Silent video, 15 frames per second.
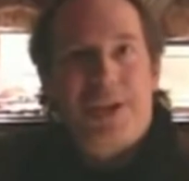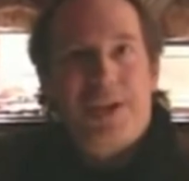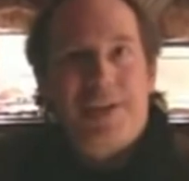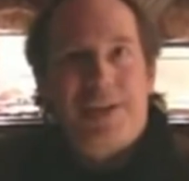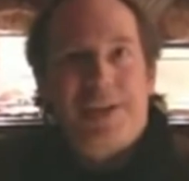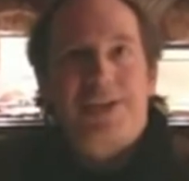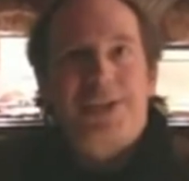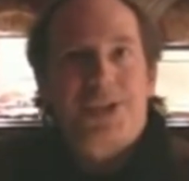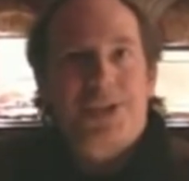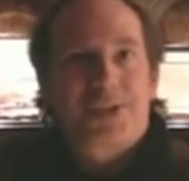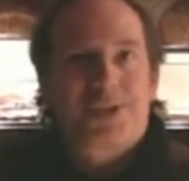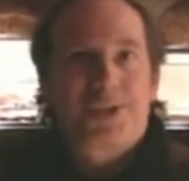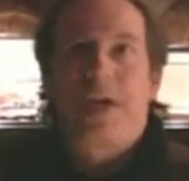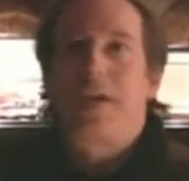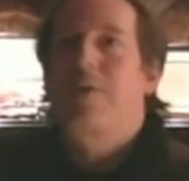and let's just
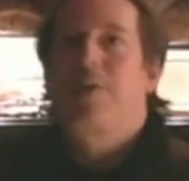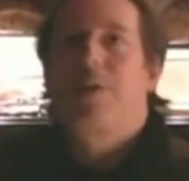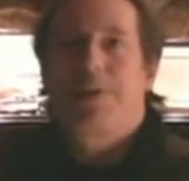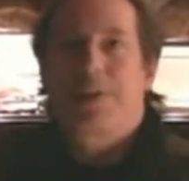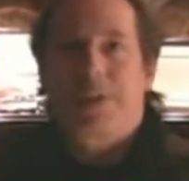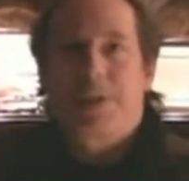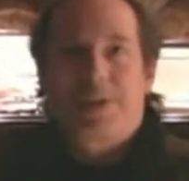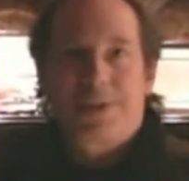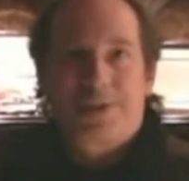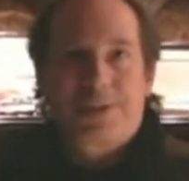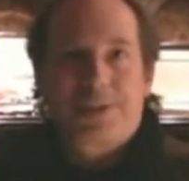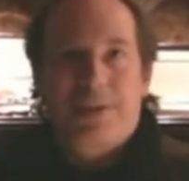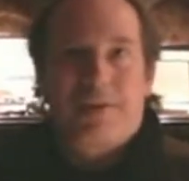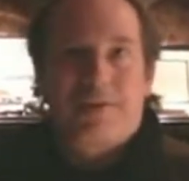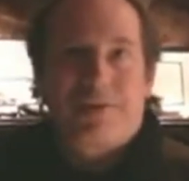junk all the old
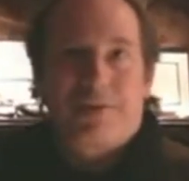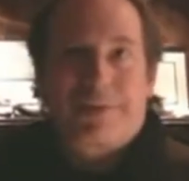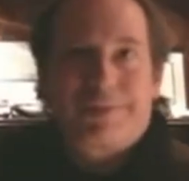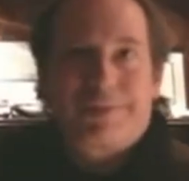stuff.